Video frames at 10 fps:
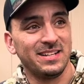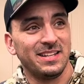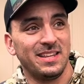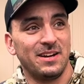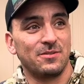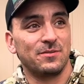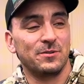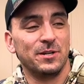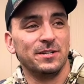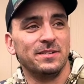That one flew
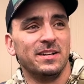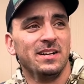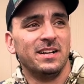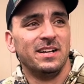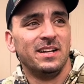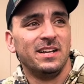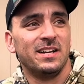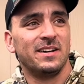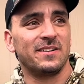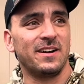good.
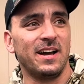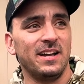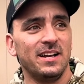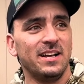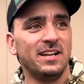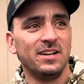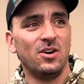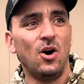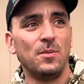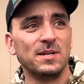All right,
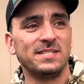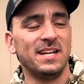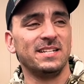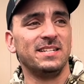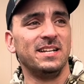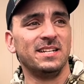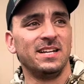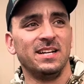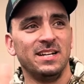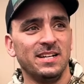almost dead
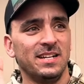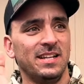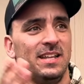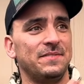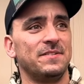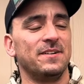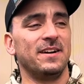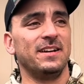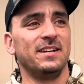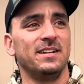left and right.
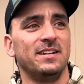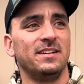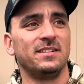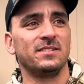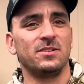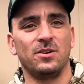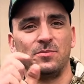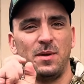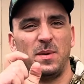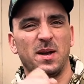So
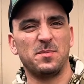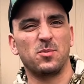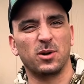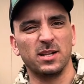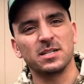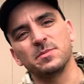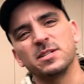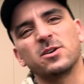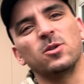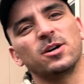maybe a couple more clicks, but let's
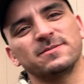go look.